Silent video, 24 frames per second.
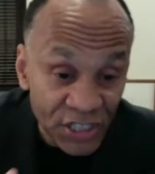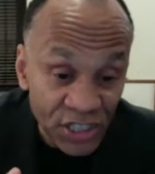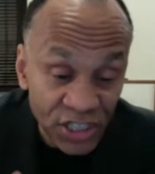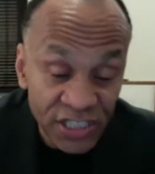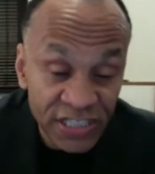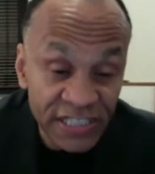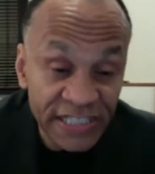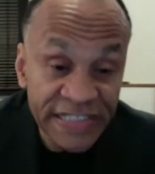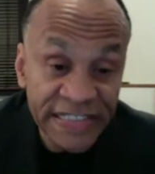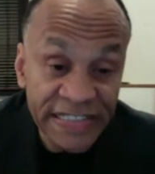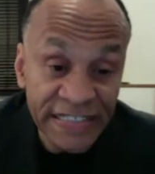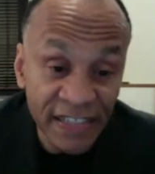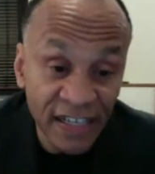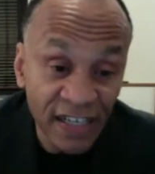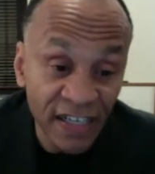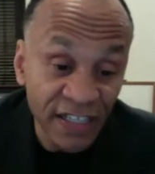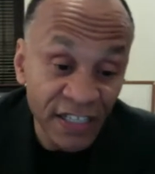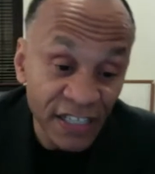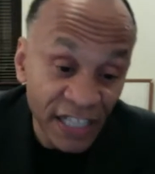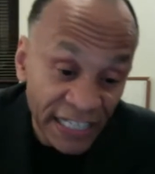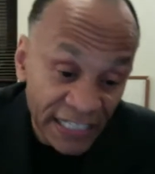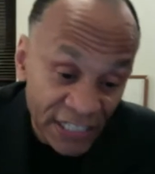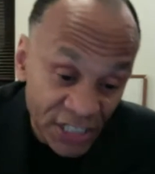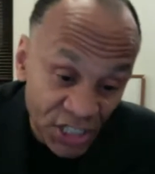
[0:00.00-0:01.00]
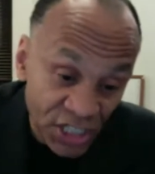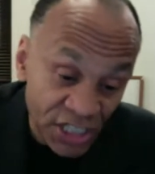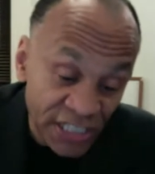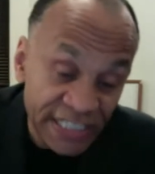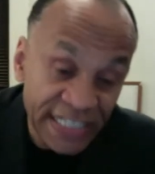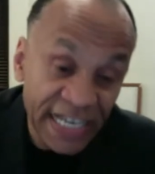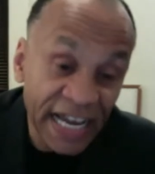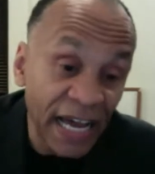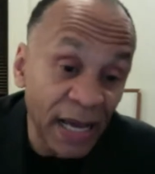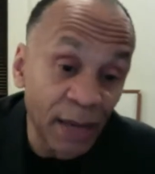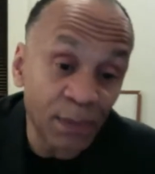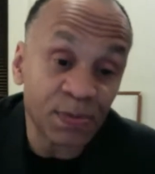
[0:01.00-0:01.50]
and she's like
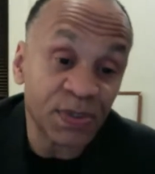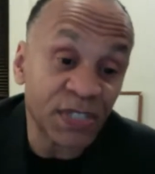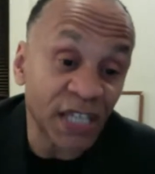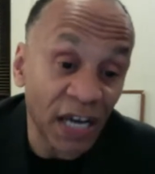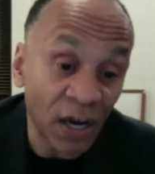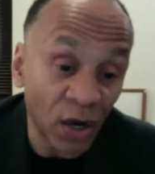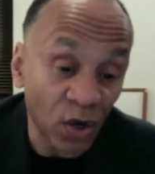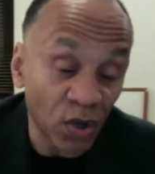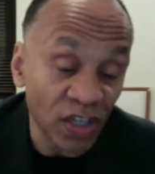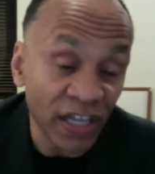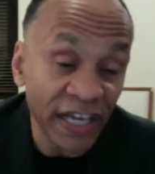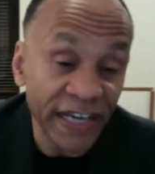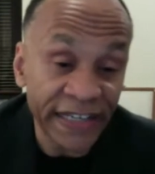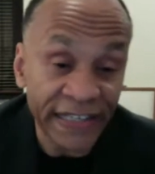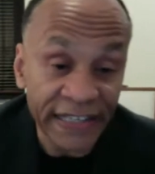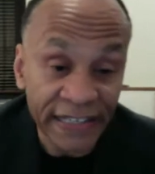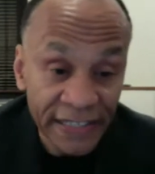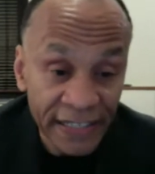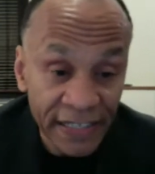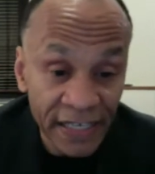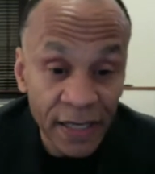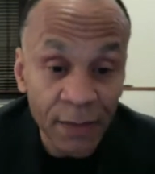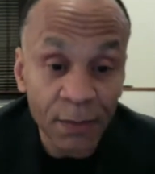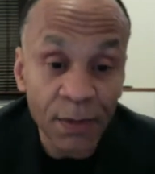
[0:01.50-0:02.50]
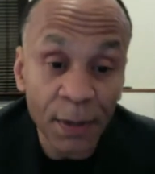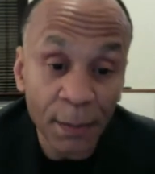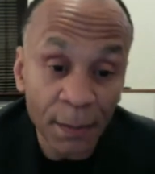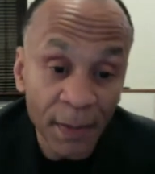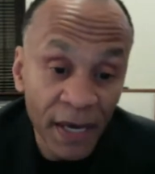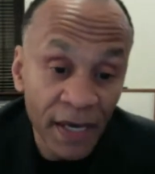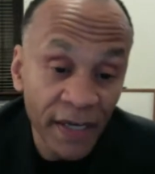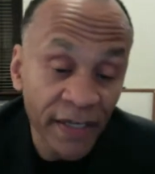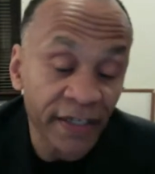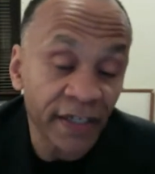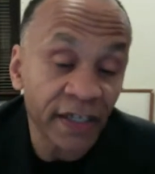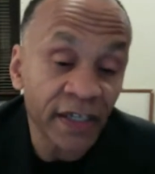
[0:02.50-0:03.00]
she taps out like in
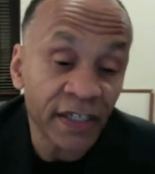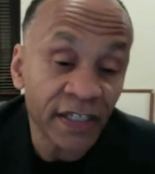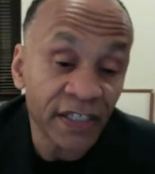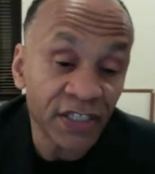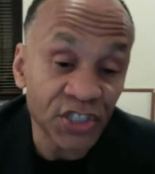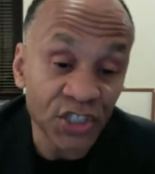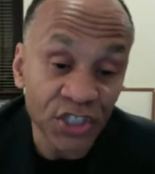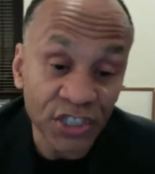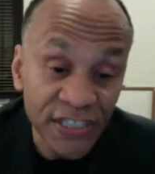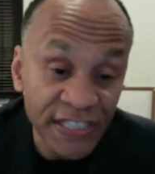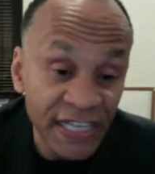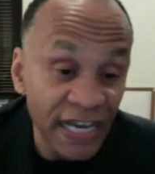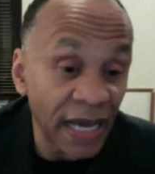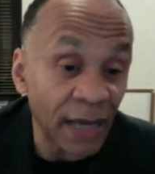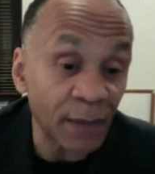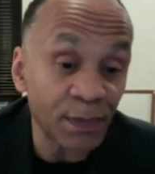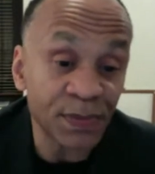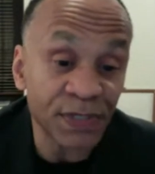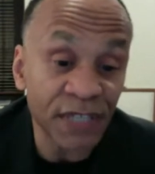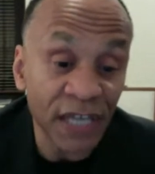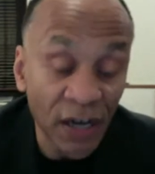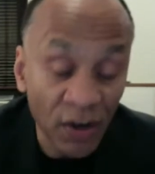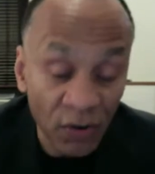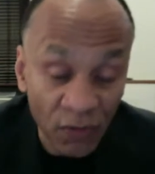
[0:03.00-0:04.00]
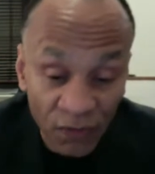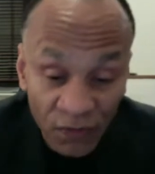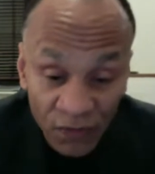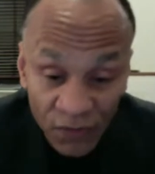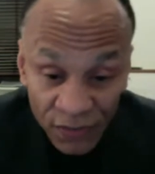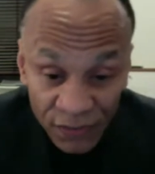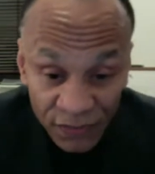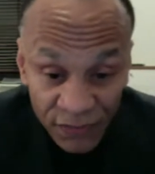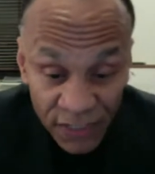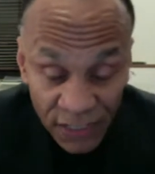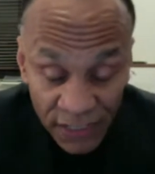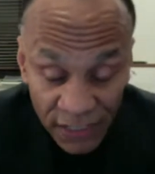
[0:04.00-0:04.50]
MMA. She taps out in
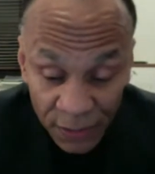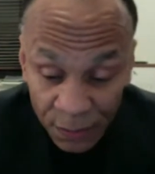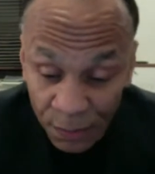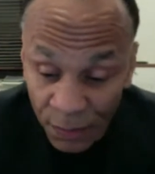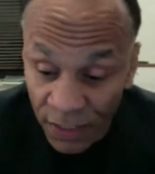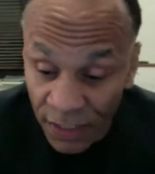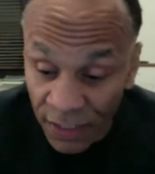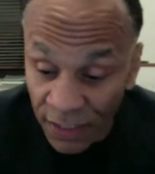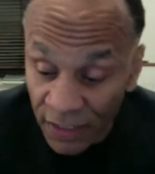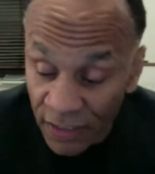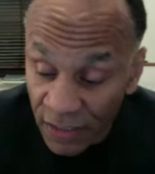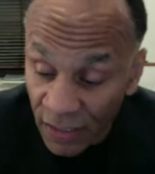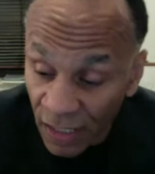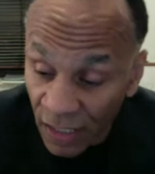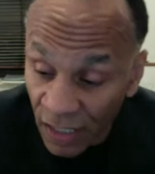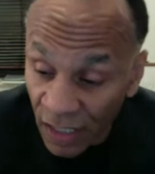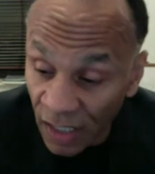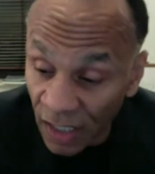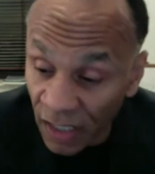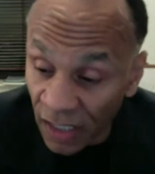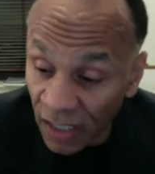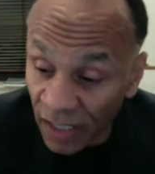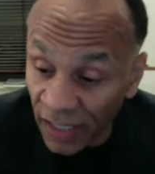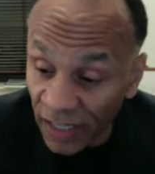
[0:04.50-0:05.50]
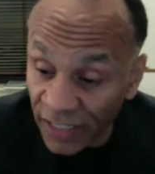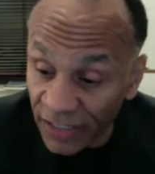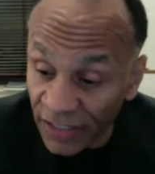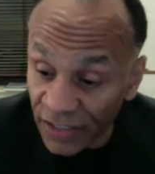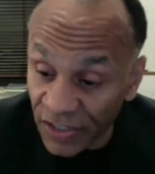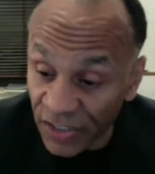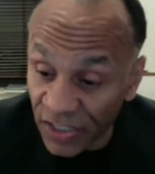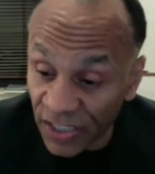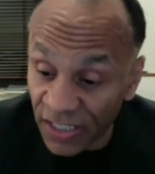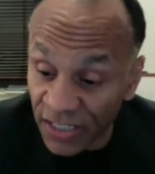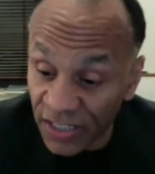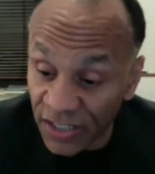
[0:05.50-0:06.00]
15 minutes
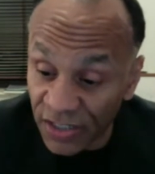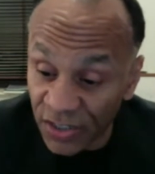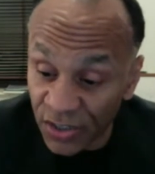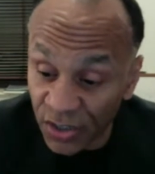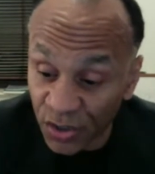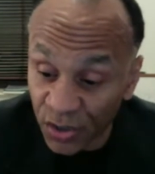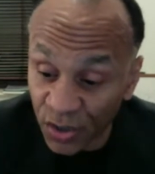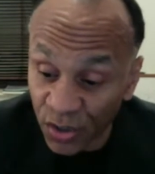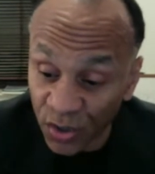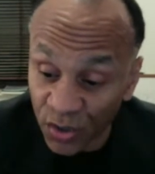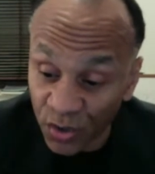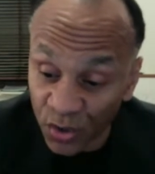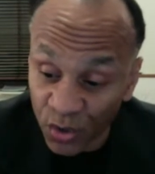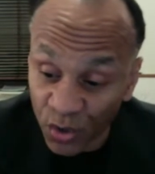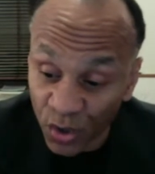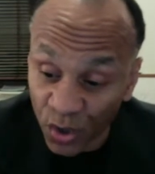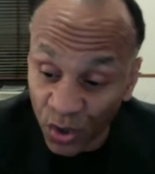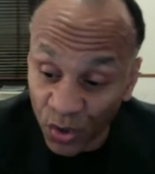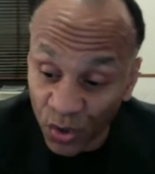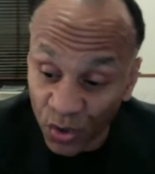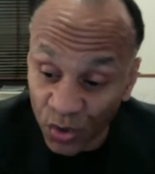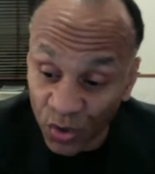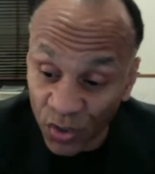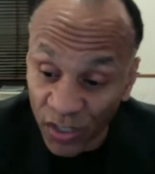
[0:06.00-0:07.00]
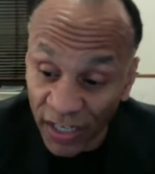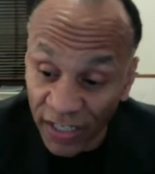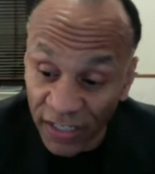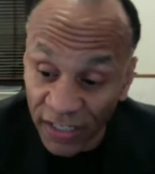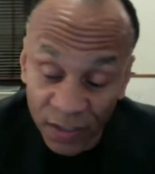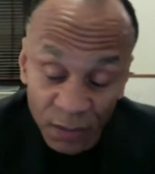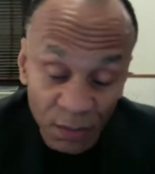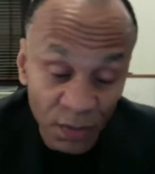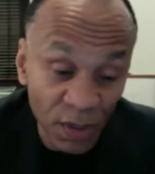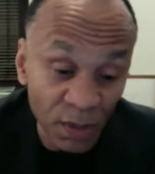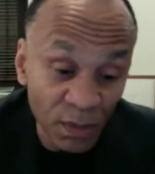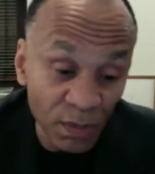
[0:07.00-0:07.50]
and says, you got
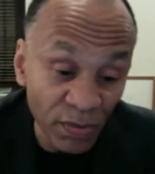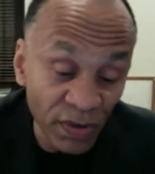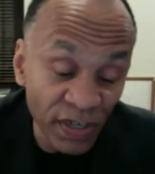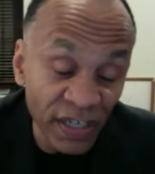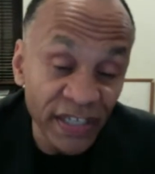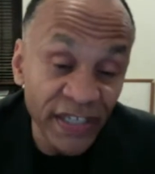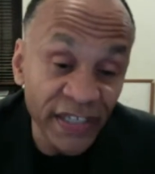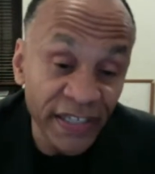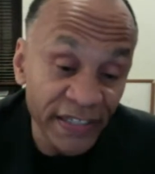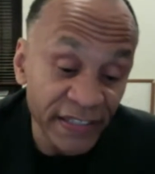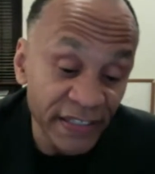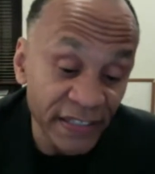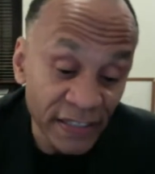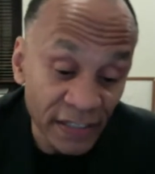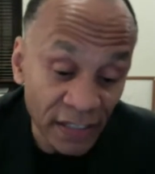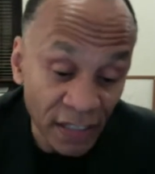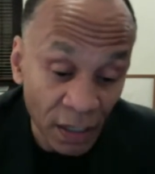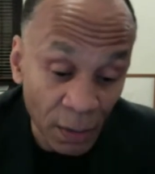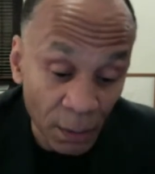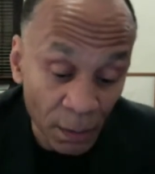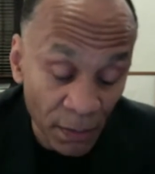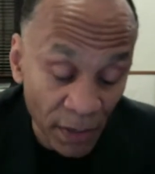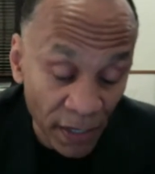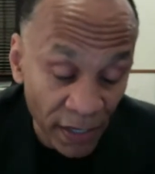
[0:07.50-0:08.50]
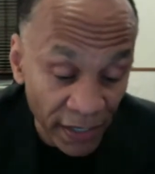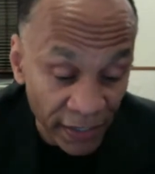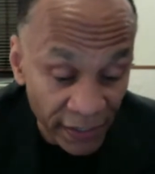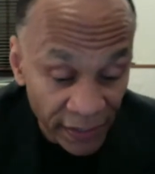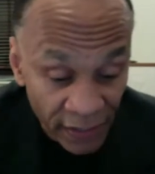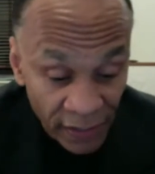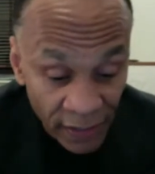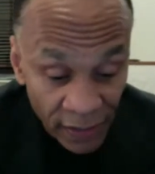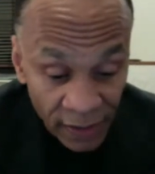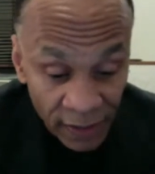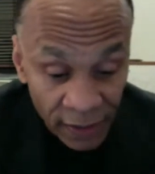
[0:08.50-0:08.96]
to give me a break and then come back.